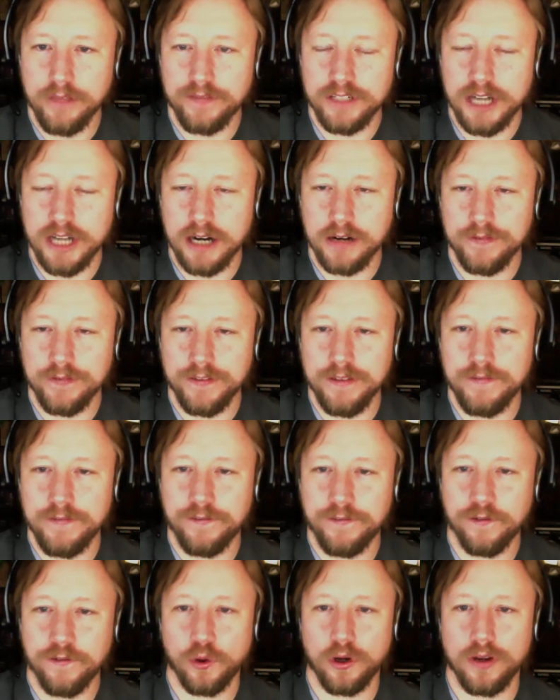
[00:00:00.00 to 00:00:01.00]
photography
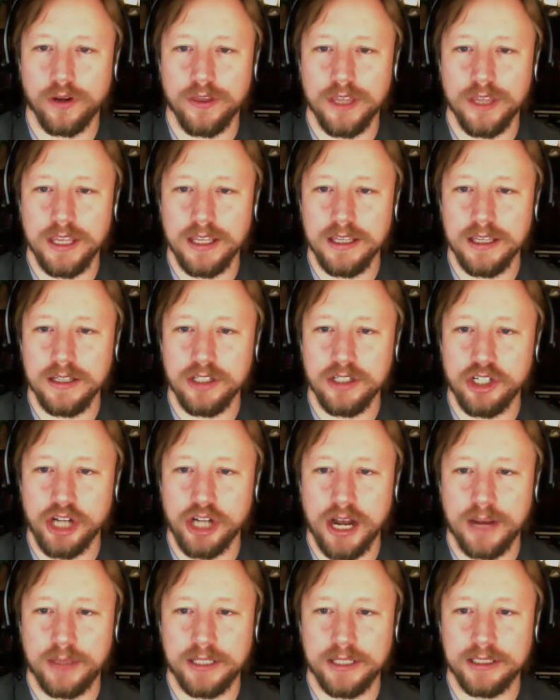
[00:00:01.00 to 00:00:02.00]
for the
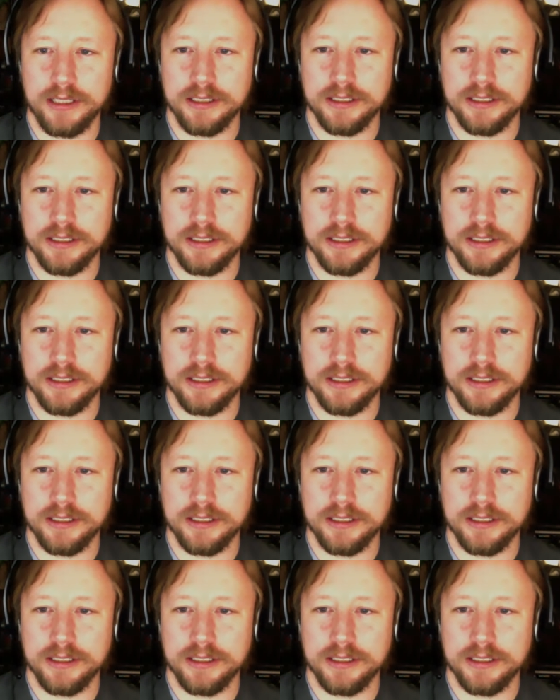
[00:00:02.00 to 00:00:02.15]
Jabba